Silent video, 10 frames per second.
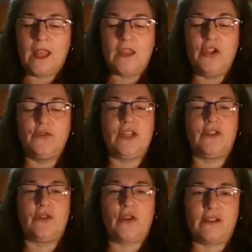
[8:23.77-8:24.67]
using
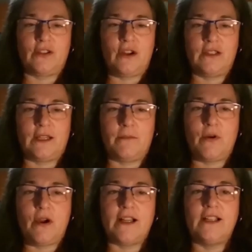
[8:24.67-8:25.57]
their non-toxic
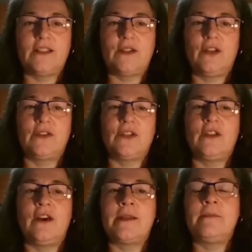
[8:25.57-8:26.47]
products. So I learned a
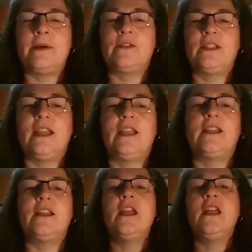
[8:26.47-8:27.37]
lot about
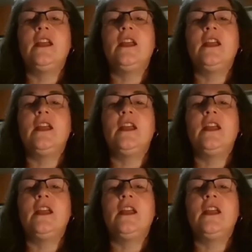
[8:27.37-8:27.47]
taking